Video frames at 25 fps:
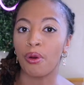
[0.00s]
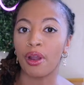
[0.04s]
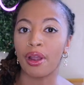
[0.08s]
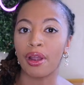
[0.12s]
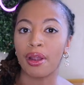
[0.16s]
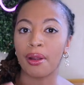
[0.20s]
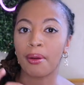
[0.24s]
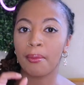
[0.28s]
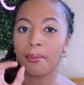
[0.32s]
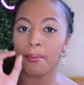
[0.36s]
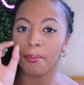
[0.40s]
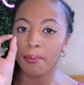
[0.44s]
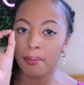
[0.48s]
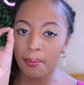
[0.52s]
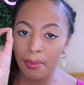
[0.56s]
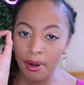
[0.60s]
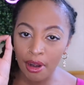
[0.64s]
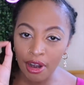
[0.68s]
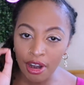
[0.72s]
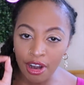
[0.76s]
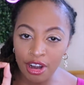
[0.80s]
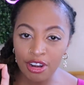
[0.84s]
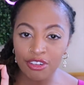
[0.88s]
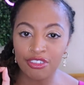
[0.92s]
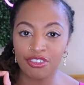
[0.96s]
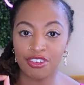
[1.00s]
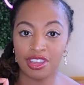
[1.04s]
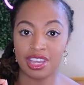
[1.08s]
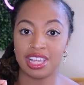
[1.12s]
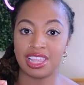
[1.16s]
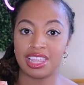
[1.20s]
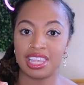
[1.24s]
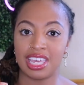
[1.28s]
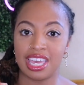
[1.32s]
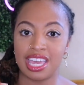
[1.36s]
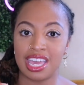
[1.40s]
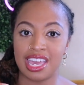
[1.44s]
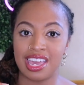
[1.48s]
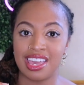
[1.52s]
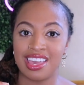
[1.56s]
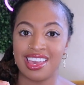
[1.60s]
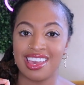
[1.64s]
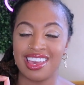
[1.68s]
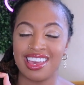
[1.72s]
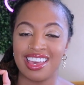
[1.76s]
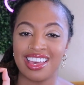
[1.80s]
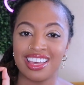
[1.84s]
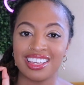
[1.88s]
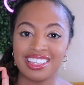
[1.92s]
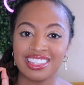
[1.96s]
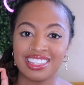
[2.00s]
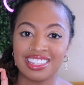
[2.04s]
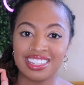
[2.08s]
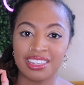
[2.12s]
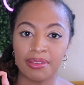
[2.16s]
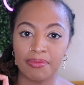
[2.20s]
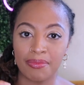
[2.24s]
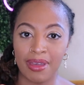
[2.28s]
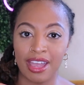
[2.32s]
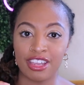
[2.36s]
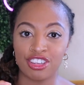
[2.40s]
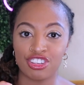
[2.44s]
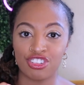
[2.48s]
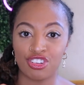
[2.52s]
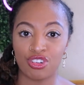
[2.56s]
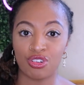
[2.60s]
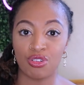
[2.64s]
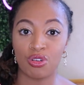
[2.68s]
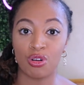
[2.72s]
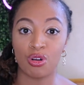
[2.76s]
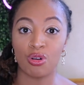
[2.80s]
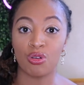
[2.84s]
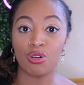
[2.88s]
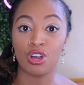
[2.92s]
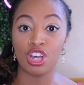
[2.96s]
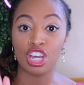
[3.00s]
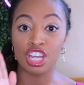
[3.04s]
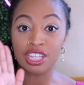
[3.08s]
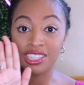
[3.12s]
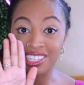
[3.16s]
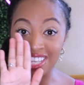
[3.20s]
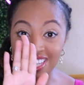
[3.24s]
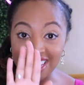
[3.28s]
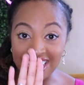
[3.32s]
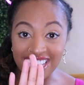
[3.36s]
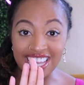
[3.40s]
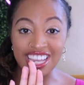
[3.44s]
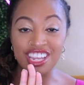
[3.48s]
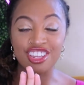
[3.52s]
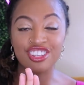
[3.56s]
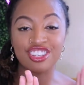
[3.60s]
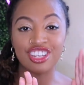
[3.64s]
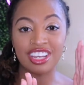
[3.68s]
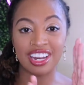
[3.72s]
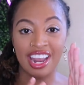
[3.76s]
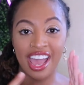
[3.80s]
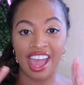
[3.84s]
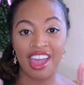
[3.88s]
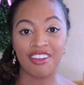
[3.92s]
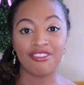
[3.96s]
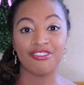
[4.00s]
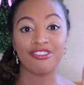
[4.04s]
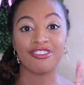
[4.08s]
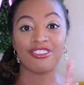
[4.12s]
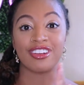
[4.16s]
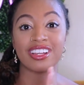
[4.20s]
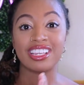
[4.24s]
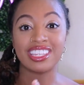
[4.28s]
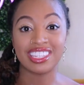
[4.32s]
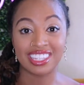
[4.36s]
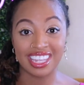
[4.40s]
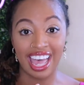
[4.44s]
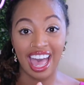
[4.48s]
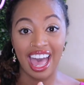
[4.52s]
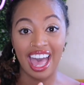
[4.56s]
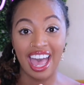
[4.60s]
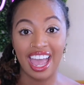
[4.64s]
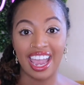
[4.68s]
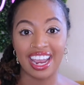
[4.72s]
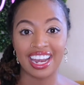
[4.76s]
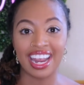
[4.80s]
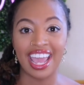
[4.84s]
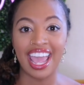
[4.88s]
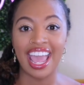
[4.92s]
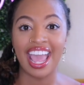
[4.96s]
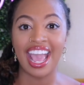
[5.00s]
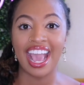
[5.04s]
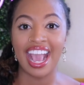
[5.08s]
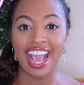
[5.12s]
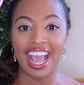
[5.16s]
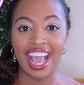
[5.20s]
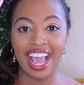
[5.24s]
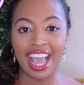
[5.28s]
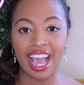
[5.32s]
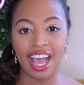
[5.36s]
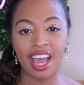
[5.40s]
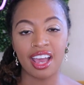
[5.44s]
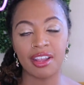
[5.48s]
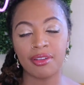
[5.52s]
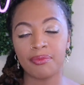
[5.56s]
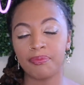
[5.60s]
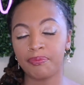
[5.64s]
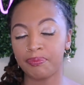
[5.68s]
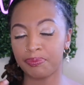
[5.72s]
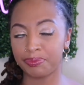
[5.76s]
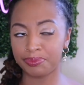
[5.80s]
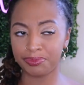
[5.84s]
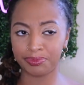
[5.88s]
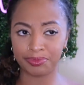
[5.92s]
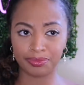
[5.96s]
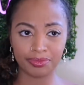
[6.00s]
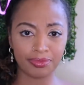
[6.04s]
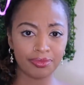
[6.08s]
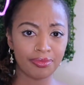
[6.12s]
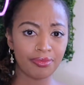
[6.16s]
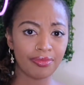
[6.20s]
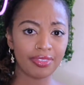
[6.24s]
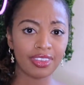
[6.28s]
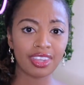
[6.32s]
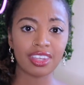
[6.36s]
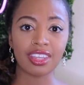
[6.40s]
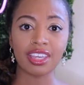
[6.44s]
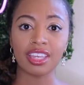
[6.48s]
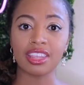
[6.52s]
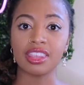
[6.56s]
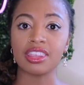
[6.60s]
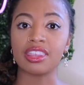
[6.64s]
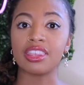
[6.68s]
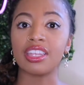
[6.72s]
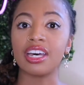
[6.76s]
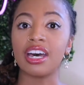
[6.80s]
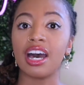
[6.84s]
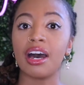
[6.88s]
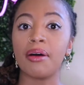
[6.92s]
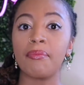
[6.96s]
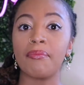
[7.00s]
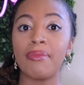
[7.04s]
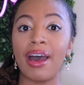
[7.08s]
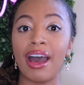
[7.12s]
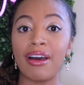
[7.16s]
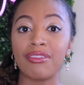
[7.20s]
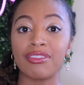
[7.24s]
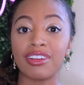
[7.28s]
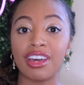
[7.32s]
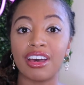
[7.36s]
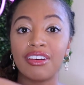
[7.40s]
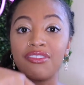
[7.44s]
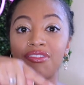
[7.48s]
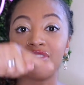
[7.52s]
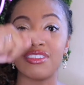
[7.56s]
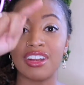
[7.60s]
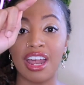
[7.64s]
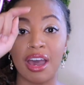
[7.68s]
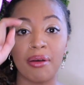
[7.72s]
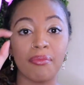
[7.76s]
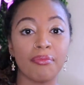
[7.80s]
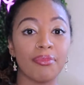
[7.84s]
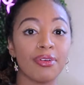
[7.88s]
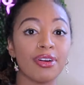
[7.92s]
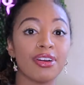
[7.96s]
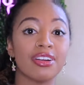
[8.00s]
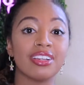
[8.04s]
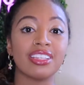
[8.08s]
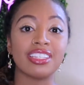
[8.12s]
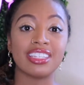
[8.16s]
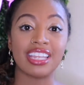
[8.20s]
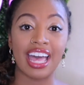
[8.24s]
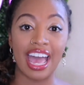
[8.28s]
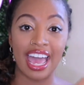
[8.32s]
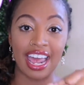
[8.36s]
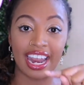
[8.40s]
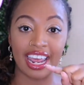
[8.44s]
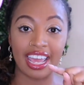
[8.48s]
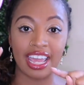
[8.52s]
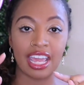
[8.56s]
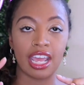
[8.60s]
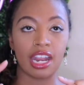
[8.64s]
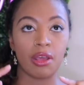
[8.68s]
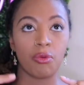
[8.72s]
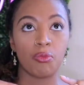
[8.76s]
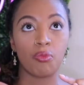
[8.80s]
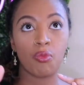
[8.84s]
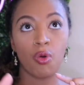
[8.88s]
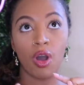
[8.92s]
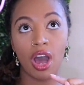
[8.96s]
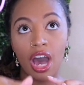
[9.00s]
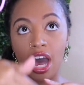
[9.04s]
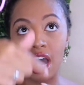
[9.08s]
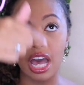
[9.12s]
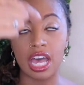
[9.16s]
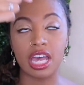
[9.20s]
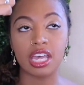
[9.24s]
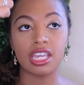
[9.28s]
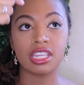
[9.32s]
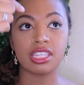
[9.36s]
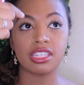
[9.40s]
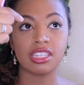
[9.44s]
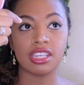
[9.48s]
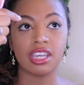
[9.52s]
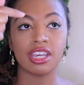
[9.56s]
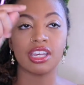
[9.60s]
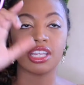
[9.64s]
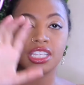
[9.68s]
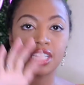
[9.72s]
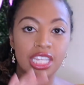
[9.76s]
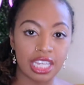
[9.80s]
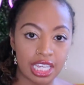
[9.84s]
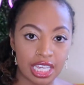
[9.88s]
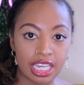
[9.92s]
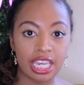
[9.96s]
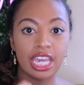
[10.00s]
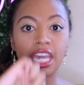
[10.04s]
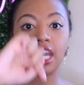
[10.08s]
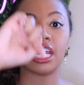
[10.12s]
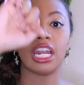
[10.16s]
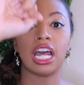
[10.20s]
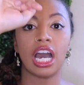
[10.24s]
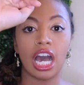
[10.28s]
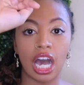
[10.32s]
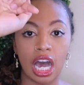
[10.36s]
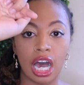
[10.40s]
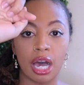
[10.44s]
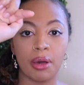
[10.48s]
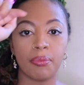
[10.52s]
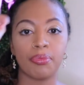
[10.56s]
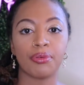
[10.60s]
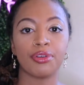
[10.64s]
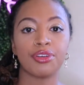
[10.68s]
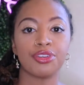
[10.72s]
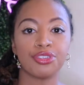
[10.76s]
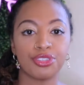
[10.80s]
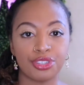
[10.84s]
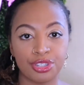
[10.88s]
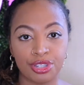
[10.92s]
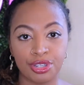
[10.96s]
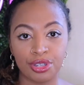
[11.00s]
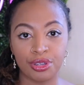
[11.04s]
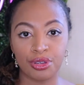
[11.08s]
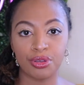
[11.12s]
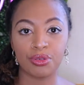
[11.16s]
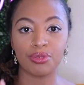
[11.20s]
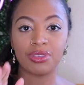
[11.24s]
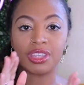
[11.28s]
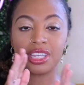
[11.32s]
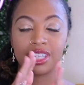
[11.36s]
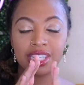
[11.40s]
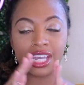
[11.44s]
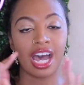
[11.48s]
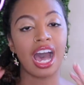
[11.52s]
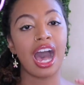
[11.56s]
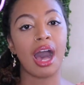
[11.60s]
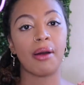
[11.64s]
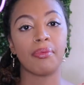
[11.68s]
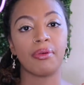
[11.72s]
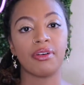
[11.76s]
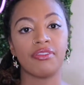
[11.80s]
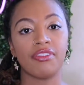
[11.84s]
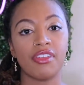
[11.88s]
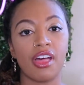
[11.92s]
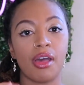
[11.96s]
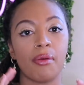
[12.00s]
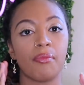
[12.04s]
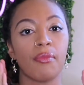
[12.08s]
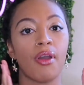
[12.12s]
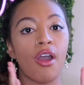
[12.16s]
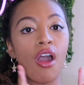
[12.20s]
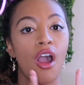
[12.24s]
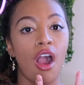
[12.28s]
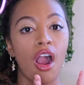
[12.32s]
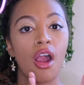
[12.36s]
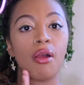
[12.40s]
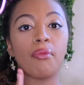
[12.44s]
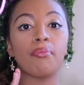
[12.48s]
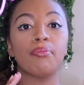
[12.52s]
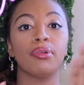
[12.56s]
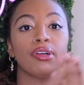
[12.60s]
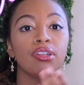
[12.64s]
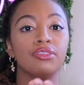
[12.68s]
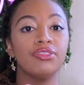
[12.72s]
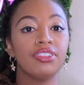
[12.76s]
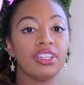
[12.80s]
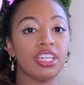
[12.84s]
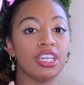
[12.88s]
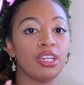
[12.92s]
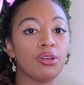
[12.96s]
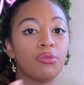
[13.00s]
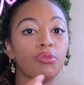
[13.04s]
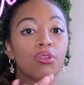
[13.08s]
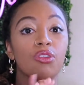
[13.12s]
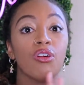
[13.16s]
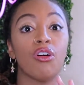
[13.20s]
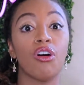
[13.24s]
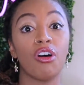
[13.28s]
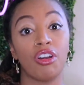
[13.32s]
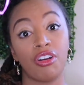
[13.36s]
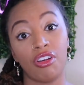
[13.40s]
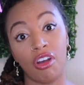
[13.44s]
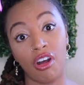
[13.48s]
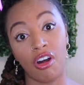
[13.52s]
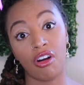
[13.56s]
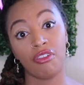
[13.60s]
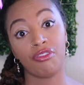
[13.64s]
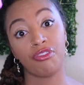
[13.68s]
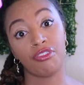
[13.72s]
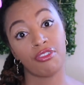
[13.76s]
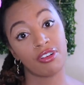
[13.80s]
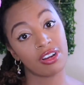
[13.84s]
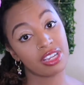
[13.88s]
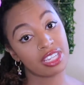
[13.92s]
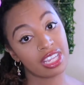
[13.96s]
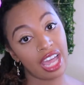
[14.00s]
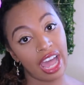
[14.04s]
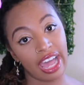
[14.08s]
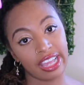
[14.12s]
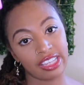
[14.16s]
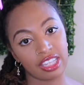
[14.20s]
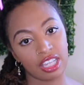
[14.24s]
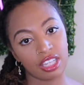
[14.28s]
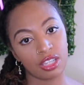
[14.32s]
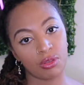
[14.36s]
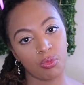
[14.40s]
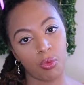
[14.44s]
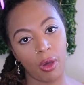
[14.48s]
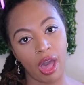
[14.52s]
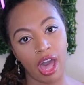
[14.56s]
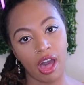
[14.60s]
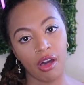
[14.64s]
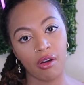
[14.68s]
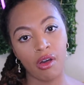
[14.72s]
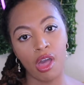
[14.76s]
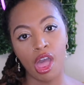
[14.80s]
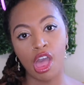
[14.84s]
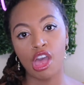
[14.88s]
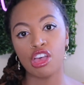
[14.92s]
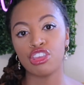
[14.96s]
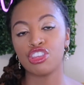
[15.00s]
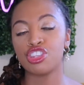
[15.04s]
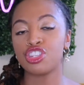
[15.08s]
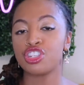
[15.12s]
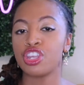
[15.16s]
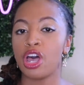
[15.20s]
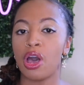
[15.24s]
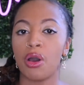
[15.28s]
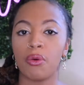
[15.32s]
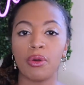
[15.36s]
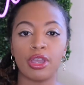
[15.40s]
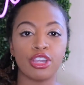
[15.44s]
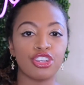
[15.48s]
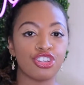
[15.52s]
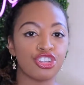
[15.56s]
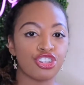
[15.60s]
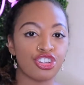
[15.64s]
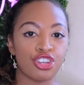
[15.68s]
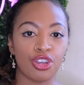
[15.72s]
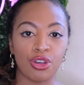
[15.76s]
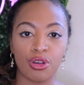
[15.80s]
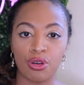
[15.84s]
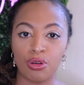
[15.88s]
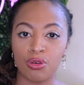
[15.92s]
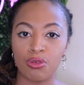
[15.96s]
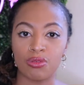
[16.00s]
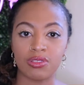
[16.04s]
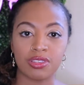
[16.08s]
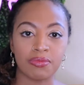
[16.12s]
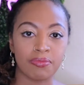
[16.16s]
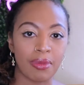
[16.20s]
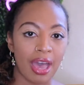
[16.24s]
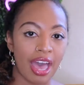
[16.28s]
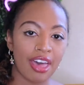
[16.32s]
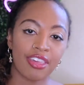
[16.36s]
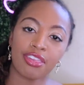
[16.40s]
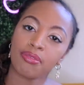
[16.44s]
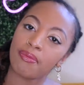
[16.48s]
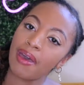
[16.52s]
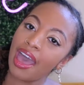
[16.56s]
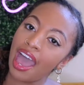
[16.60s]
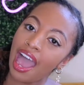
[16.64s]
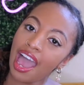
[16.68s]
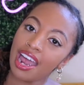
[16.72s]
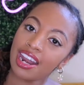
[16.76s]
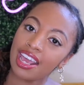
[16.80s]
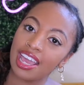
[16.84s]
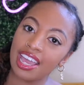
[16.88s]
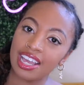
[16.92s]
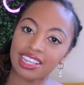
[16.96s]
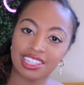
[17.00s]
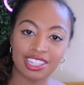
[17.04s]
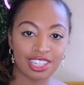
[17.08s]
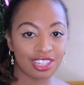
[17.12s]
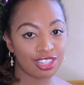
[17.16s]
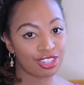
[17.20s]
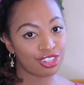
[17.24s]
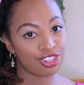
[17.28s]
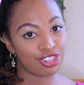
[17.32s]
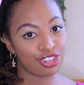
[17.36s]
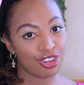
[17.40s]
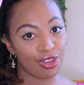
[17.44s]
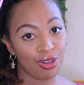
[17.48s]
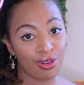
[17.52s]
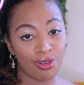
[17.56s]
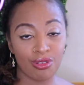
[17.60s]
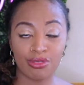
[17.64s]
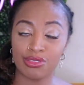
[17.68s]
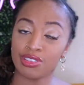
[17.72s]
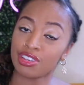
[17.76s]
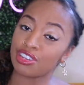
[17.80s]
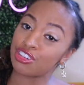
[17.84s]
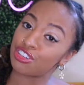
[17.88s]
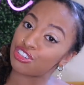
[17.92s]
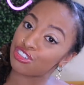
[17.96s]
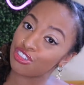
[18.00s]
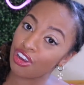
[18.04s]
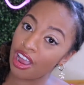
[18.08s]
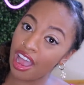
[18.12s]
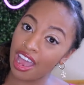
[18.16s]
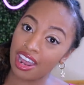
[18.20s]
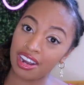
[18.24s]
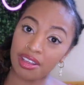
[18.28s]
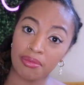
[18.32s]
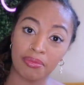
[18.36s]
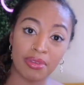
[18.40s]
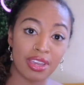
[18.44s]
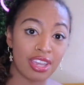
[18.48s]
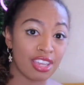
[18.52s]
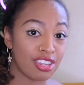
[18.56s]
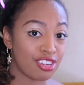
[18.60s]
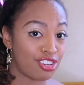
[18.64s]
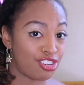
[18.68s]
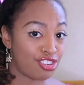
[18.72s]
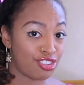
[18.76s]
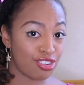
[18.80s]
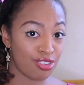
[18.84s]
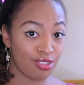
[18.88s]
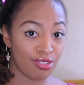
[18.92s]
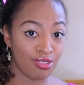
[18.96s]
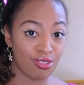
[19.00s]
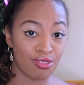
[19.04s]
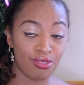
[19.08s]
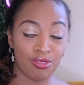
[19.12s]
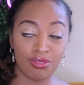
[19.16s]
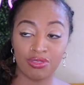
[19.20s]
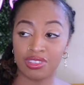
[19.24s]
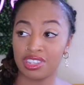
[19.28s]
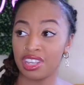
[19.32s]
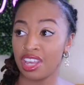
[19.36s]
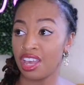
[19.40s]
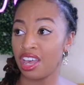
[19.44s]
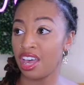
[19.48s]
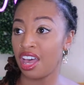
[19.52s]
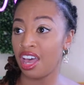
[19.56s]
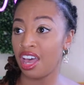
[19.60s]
were perfectly symmetrical to each and every side. And the amount of numbers that it was to get up to the top of them are both equal on all 4 sides as well. So it shows mathematics, shows astronomy, it shows